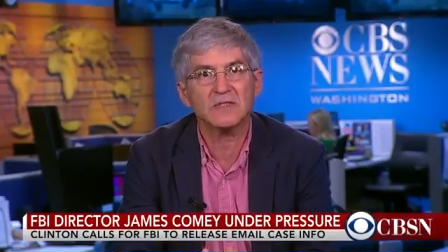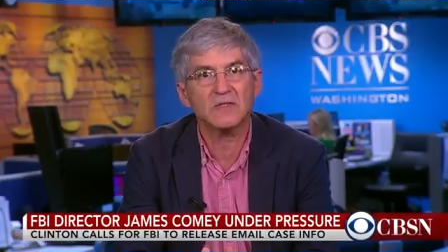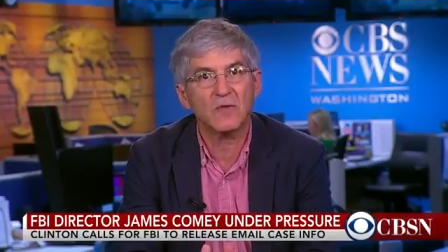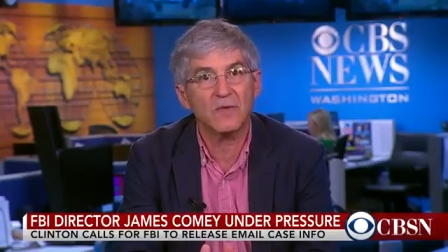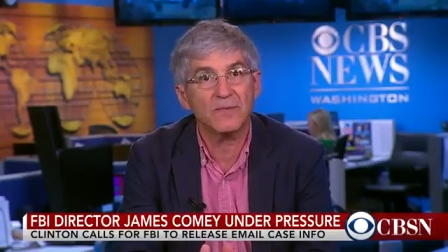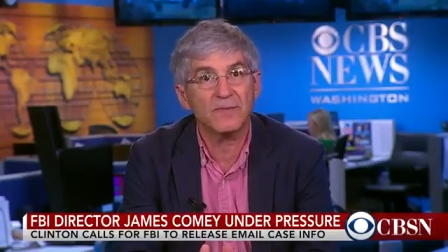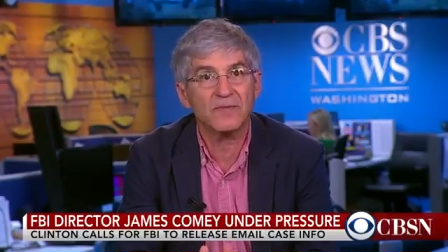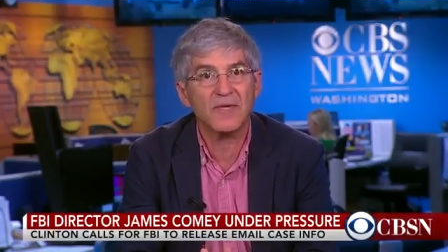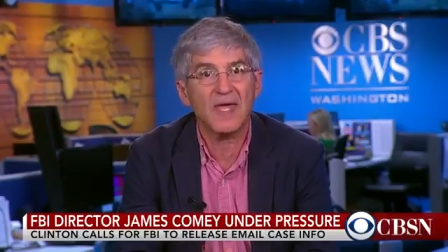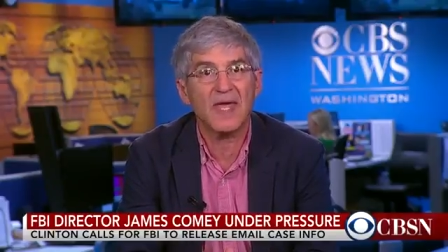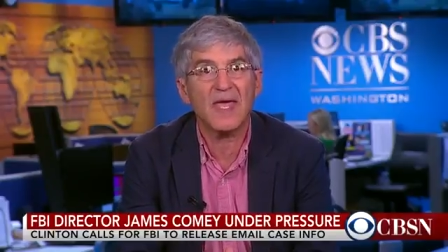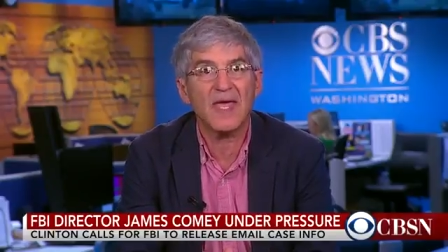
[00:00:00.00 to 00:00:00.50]
to
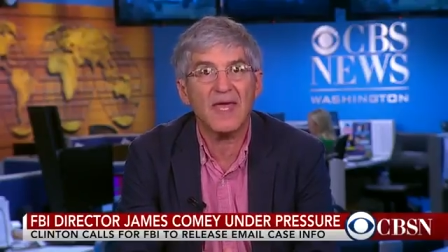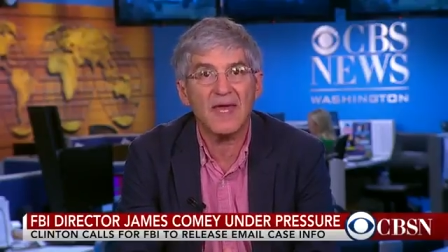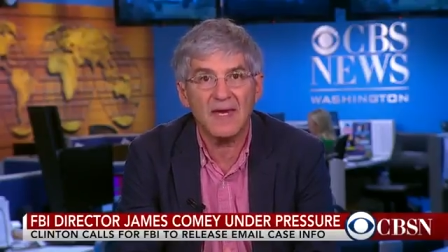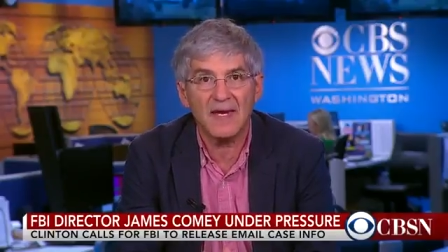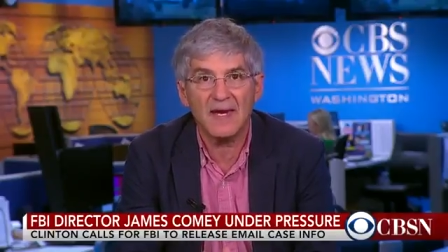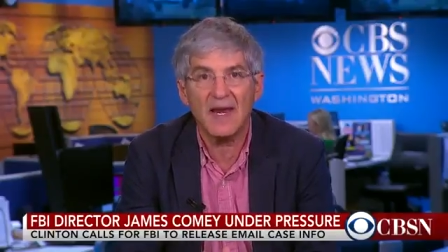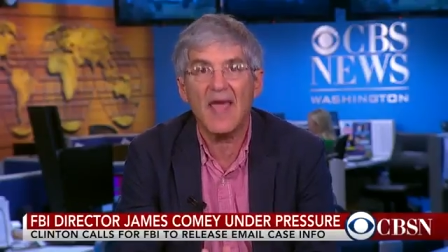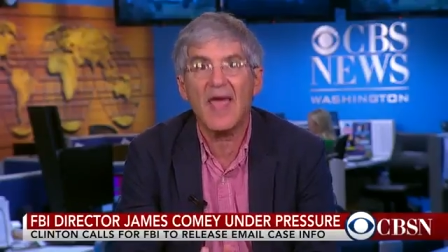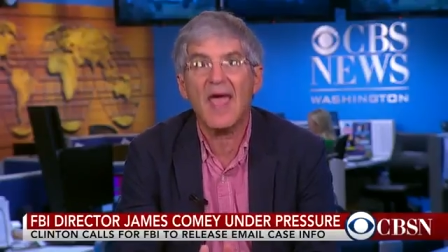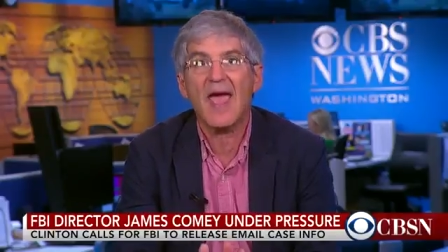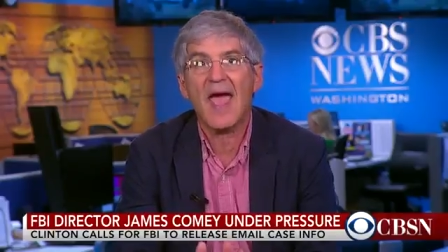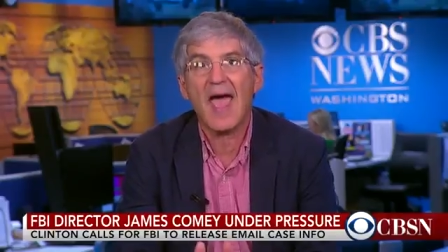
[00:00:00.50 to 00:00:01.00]

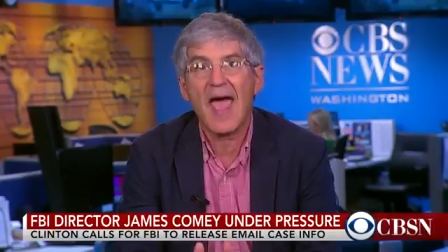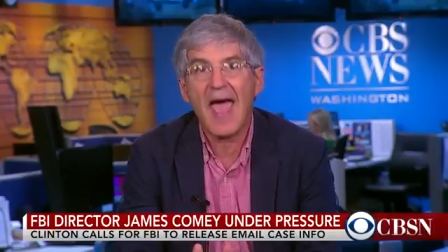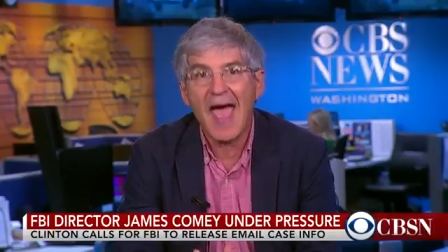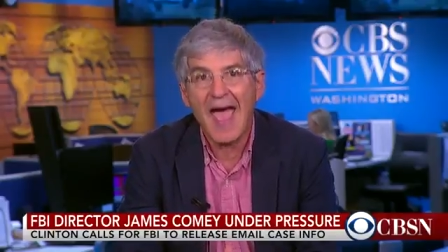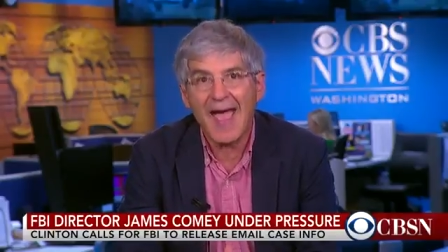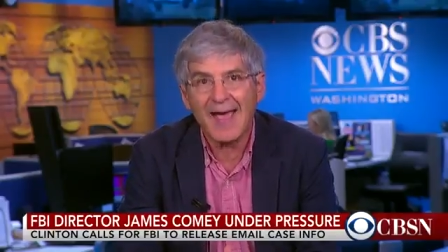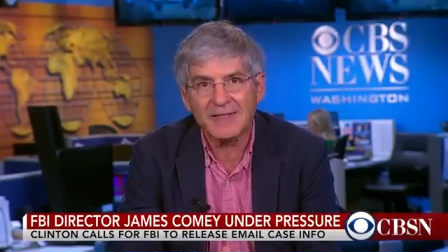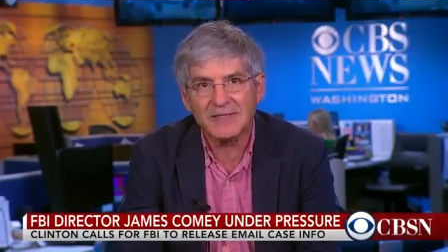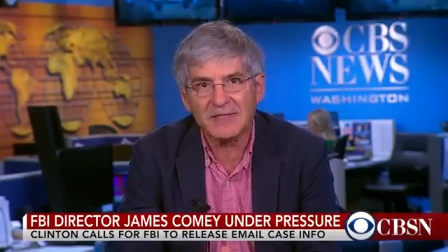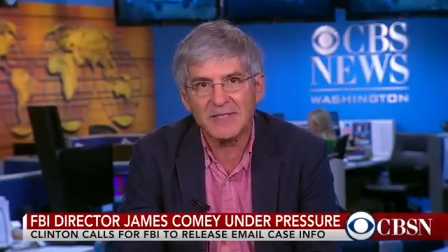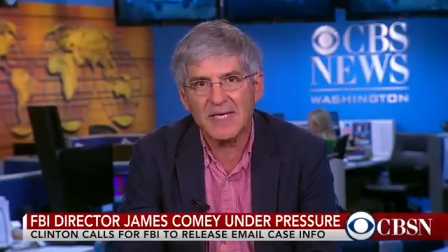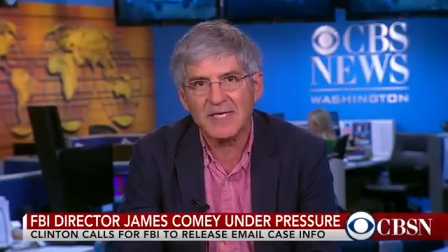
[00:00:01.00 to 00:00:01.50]
obtain
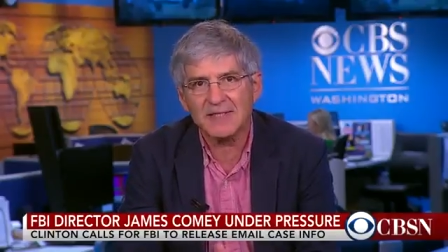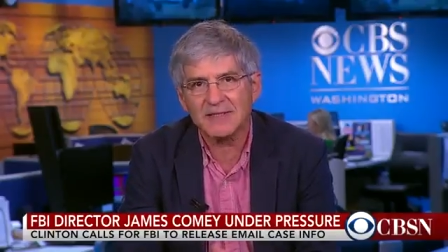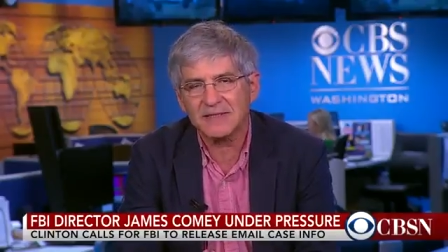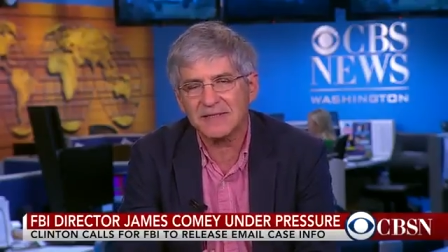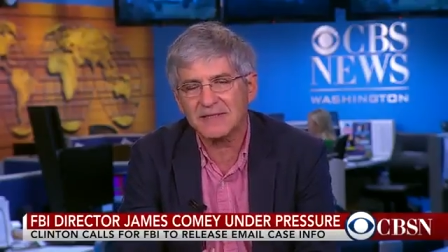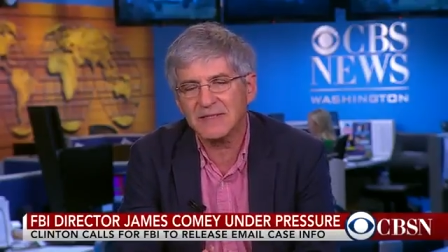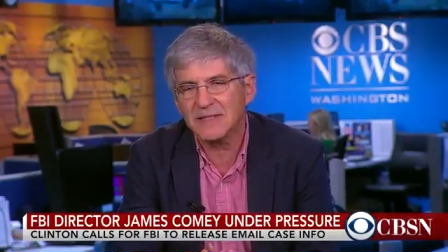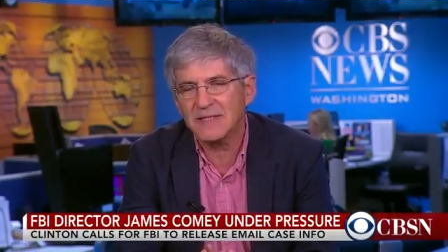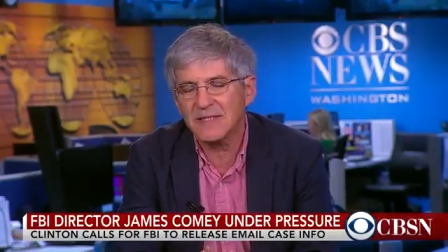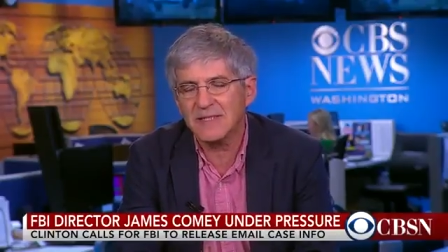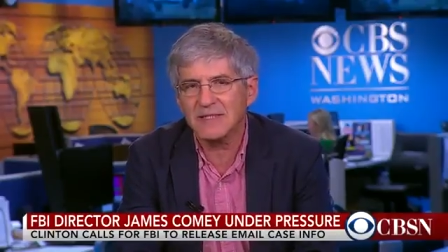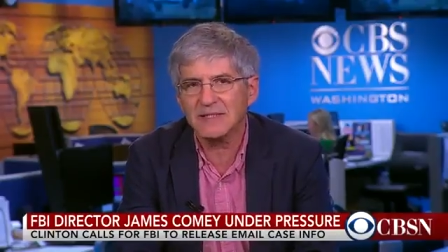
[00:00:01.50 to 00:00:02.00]
access
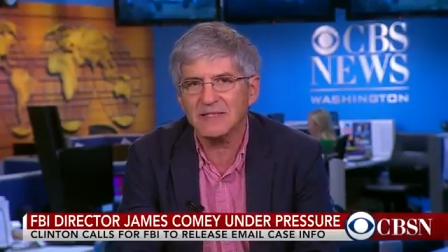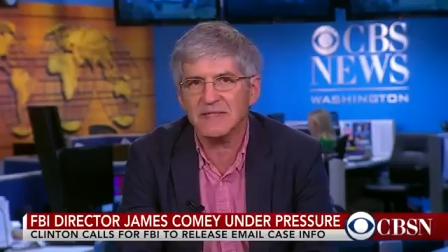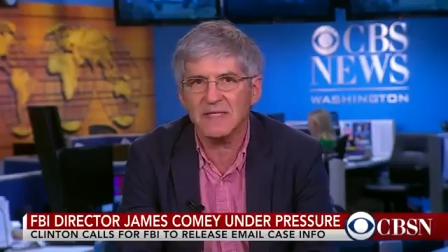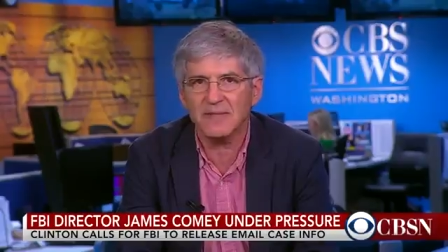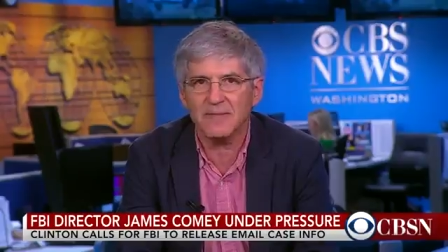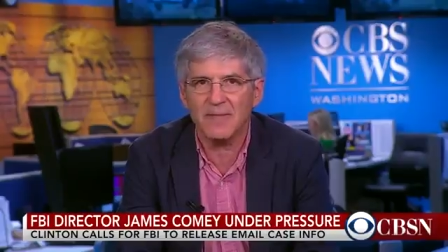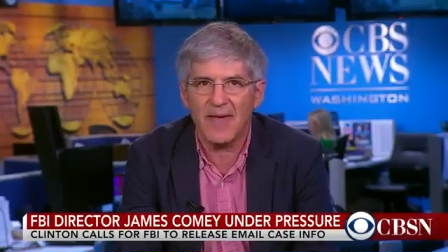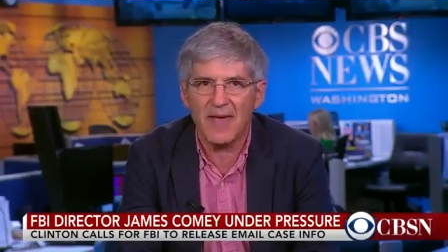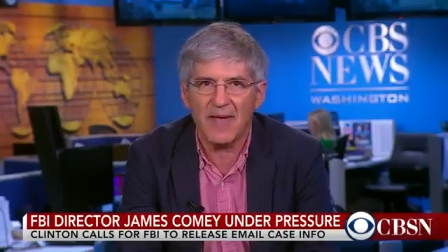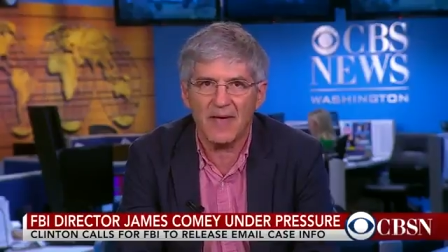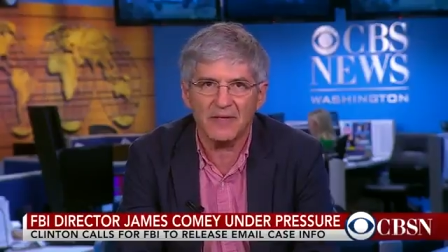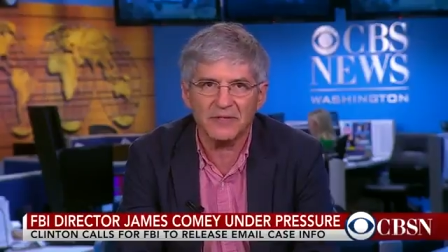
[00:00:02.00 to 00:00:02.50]
to these
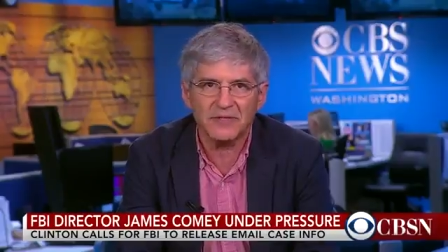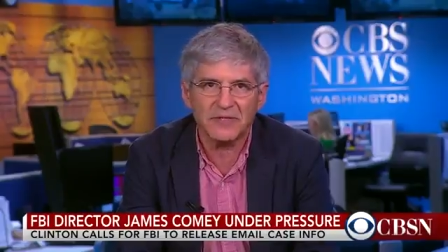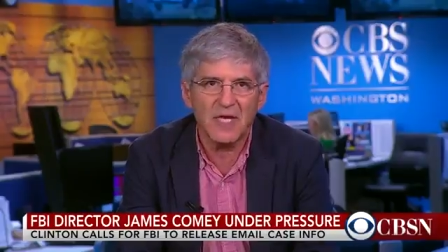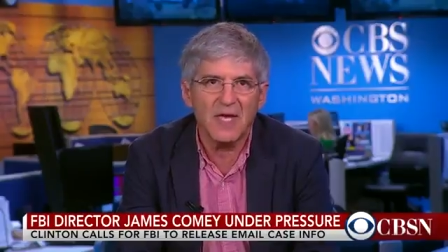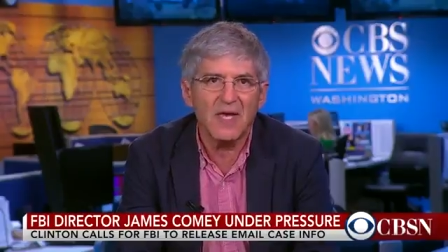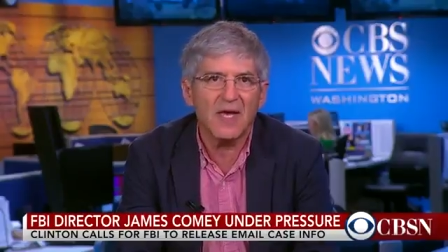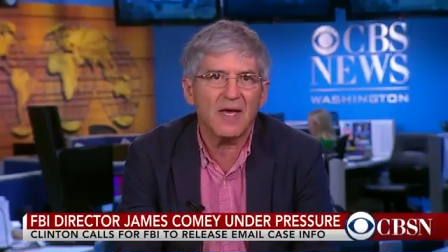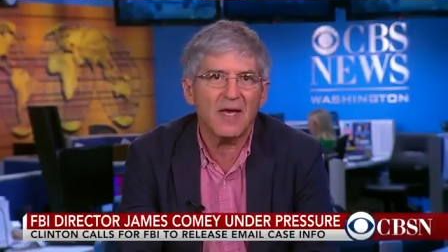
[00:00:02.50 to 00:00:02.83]
emails.